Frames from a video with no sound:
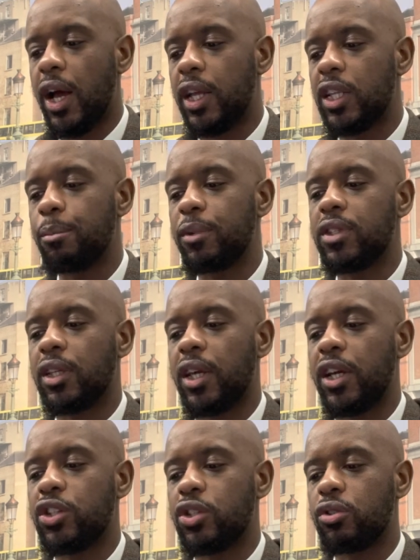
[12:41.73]
and the
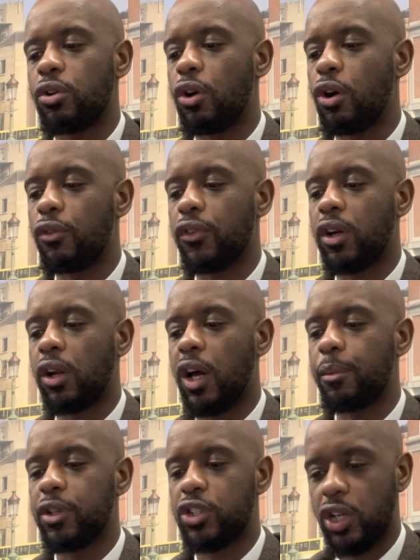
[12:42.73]
mitigation of
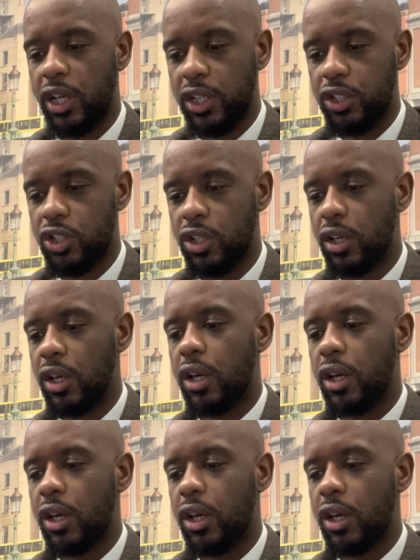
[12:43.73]
climate change.